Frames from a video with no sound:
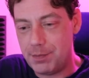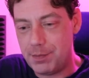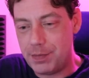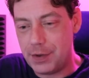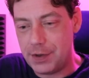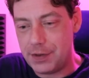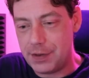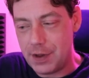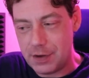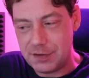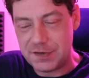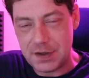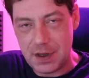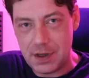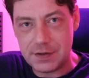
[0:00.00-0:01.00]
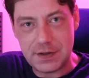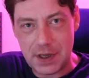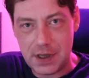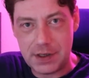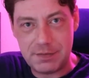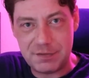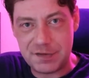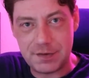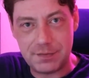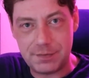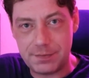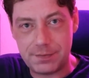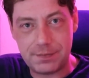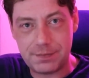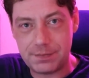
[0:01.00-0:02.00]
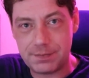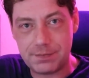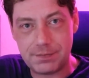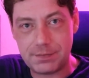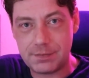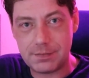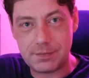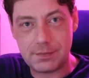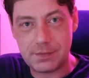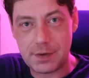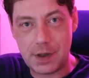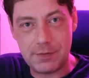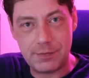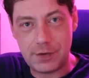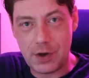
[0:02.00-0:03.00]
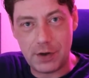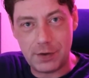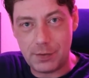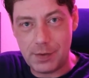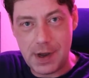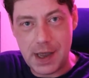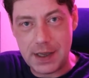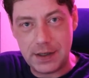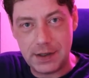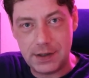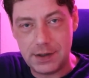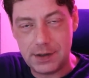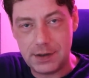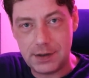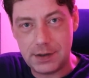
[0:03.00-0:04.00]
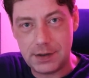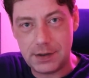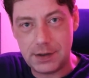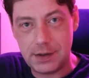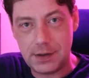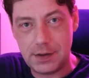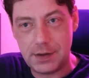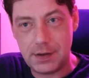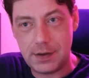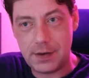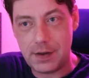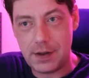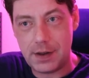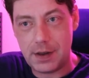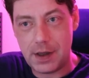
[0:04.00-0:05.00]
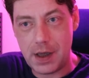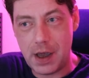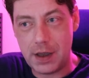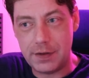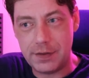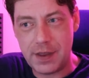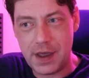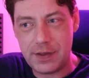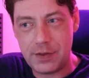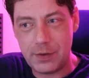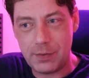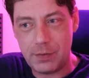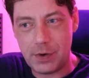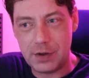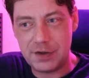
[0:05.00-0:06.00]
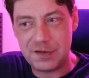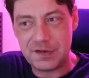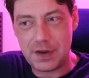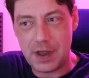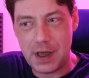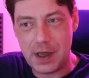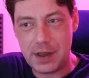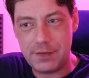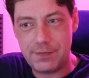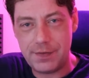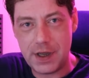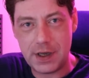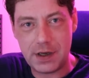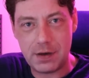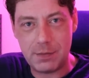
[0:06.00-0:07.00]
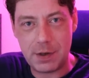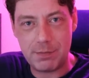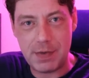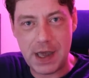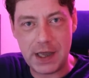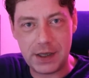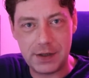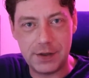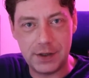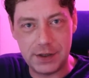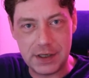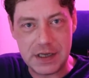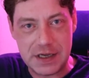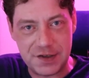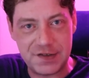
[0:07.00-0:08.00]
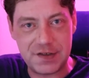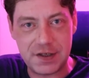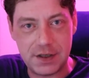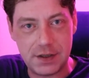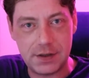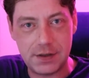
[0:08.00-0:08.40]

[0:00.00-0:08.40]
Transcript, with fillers: But those dark times have, have gone away. And they're the ones that I fear coming back the least.